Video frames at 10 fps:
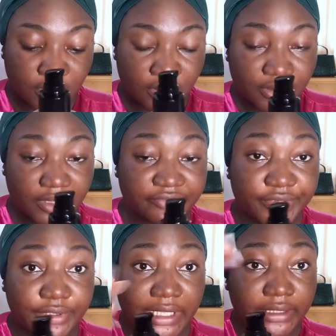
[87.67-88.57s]
however
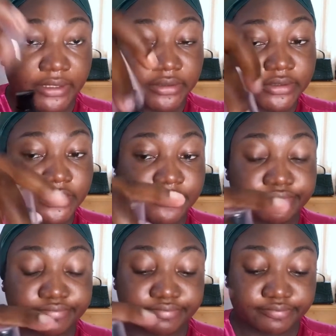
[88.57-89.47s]
you like it.
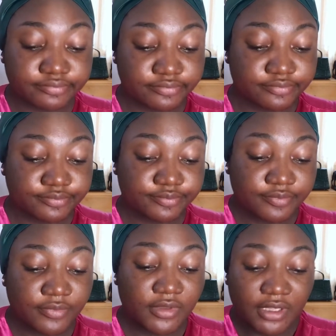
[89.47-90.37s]

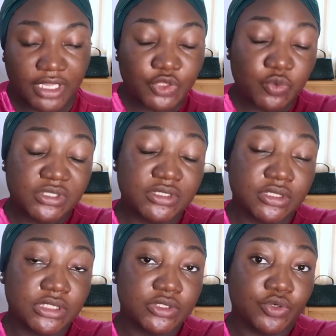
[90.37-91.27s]
And you want to do
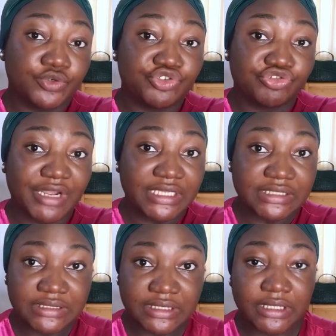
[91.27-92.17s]
this on dry
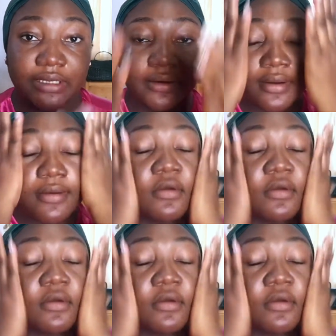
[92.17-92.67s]
skin.